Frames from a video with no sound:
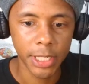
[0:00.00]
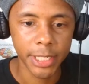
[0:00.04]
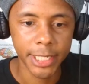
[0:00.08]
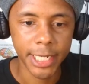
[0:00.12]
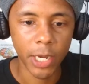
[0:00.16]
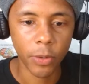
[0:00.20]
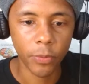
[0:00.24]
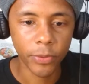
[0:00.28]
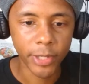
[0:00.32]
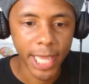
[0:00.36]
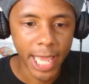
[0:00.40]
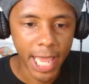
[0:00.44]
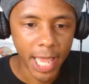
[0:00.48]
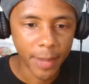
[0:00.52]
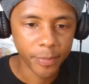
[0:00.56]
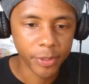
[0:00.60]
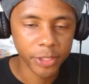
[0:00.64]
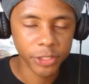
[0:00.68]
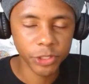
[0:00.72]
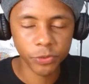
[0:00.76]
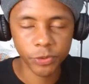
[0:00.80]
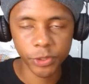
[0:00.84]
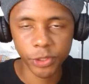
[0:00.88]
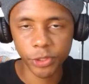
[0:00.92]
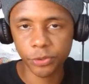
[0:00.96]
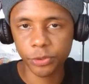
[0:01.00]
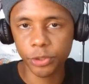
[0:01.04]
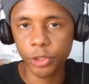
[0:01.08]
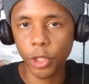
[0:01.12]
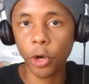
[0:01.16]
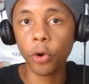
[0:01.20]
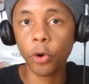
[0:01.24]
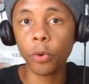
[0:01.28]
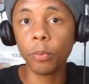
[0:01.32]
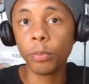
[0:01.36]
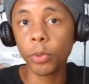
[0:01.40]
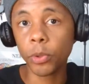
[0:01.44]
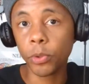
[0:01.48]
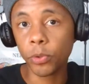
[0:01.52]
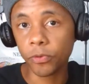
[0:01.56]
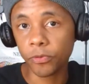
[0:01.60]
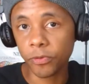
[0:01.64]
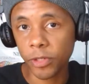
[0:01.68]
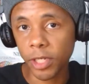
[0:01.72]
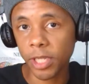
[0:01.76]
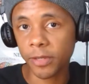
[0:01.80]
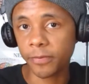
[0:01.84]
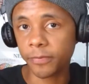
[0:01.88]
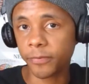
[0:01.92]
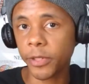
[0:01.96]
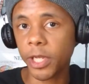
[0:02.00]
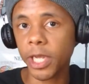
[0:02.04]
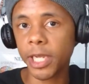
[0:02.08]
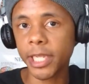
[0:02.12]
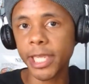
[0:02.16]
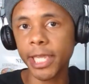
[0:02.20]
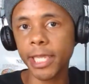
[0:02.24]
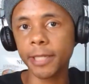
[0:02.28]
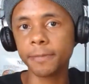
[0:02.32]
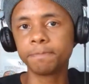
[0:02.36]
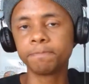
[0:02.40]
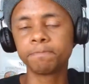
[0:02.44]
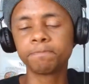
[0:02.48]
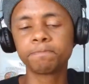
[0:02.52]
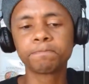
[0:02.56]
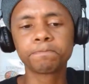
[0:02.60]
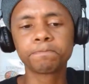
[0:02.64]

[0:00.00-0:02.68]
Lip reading: Now, what happens when you don't move lymph? Again,